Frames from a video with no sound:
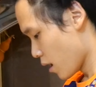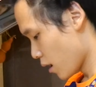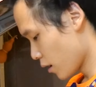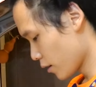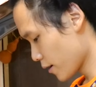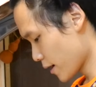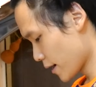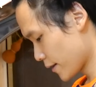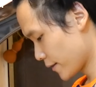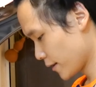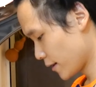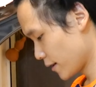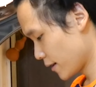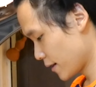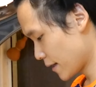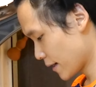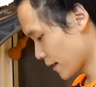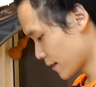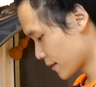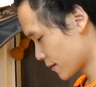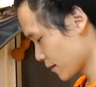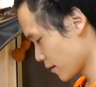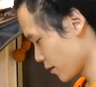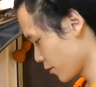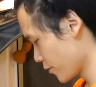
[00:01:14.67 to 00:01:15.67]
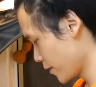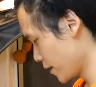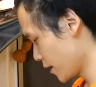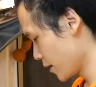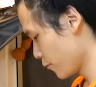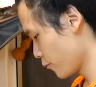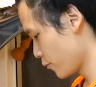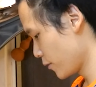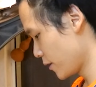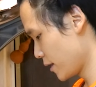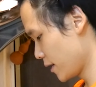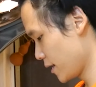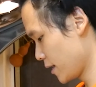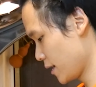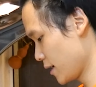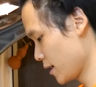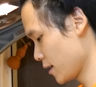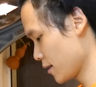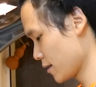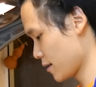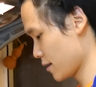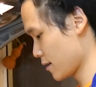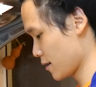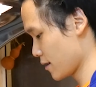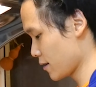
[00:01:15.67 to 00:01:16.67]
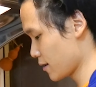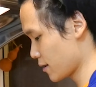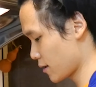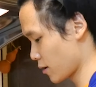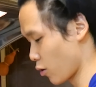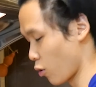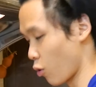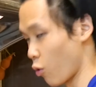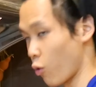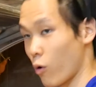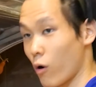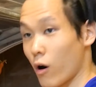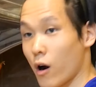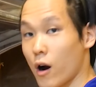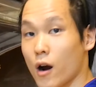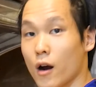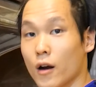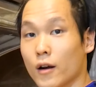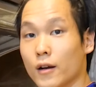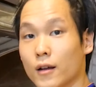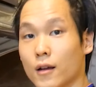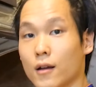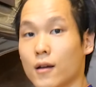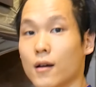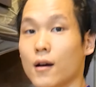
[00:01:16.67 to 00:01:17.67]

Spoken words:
Alright, the next ingredient we need is Guar